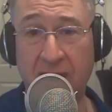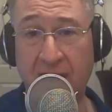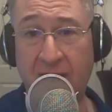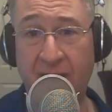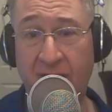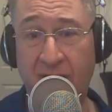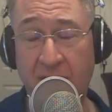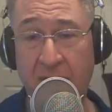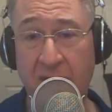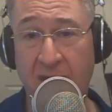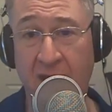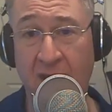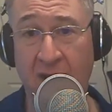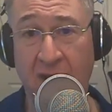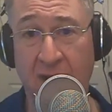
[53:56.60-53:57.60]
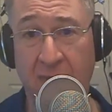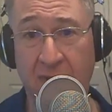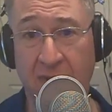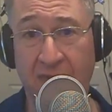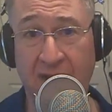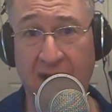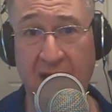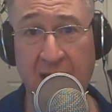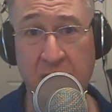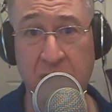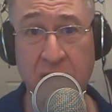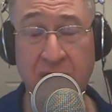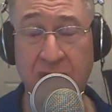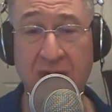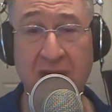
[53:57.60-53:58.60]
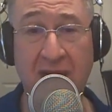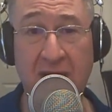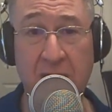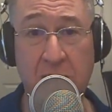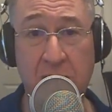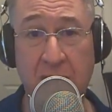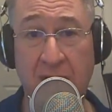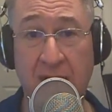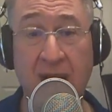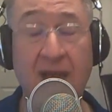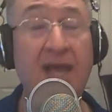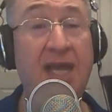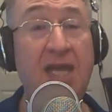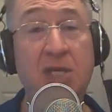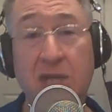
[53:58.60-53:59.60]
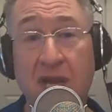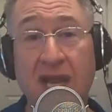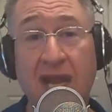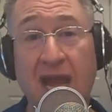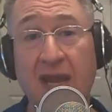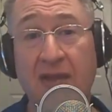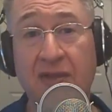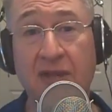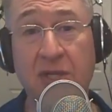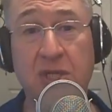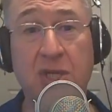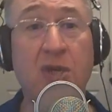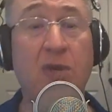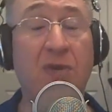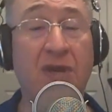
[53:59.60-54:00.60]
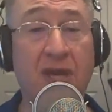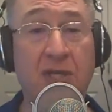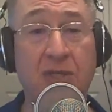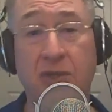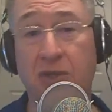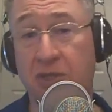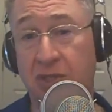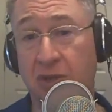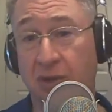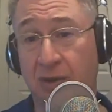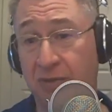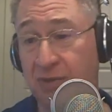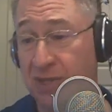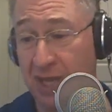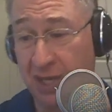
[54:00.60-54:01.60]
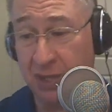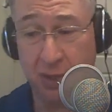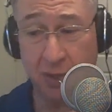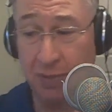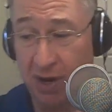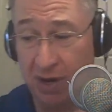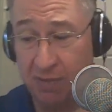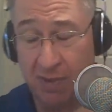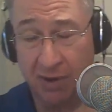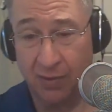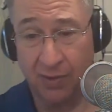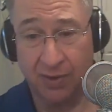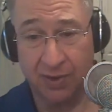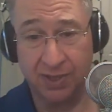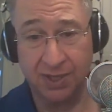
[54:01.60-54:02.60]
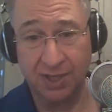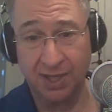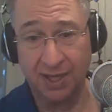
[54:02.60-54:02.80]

the MVP on a couple of occasions, didn't get shit. He's going to get it this year because of the circumstance. You mark my words.